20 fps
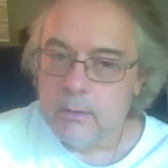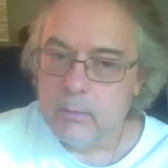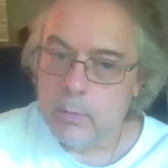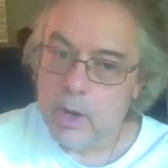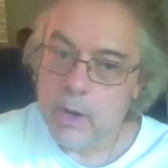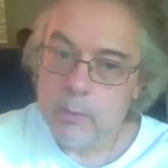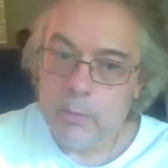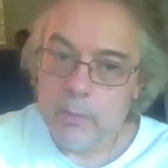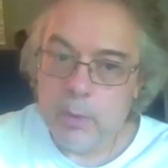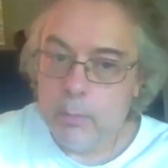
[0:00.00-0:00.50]
But
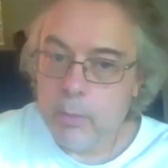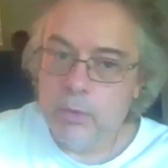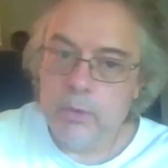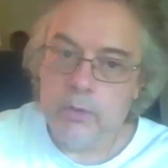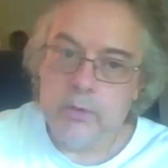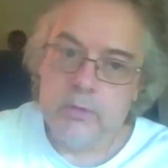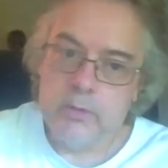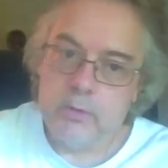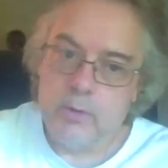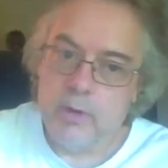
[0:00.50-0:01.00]
I'm a
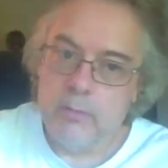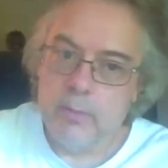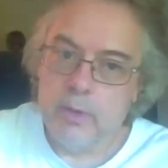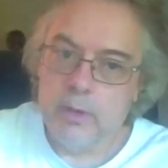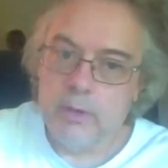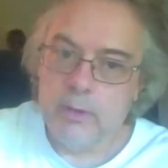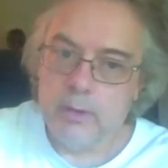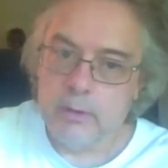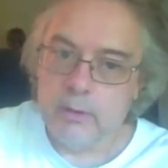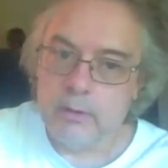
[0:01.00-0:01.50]
Buddhist, so I
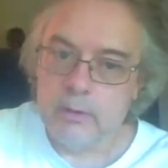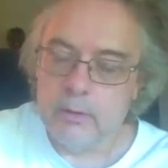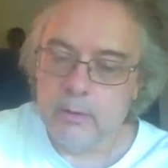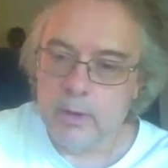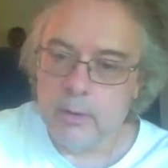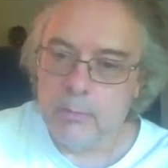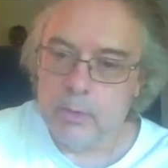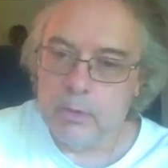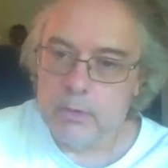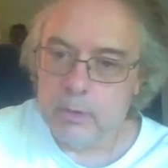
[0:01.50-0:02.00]
meditate.
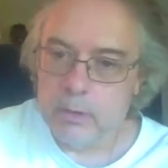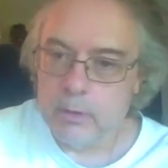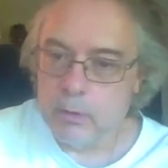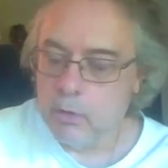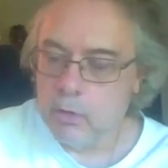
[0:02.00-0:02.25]
I'm just like,